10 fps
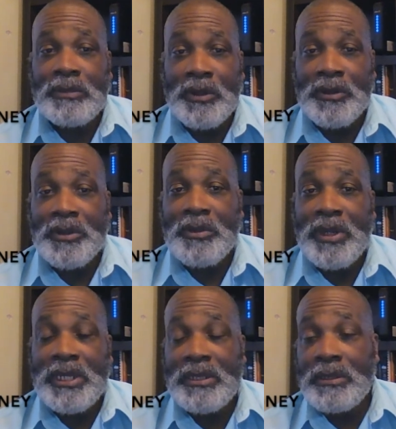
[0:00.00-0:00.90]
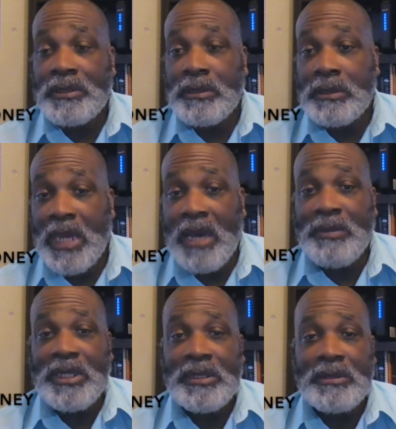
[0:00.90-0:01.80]
earthquakes,
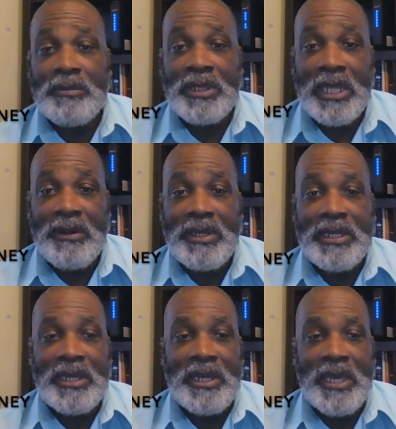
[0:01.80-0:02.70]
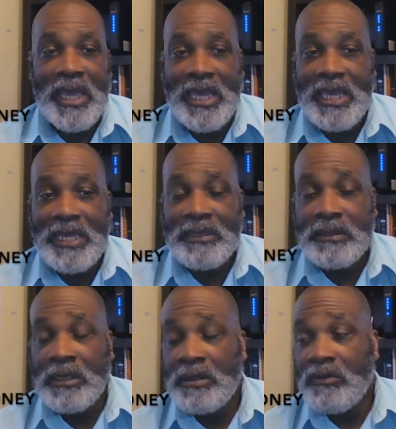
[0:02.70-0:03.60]
tsunamis, malaria, AIDS,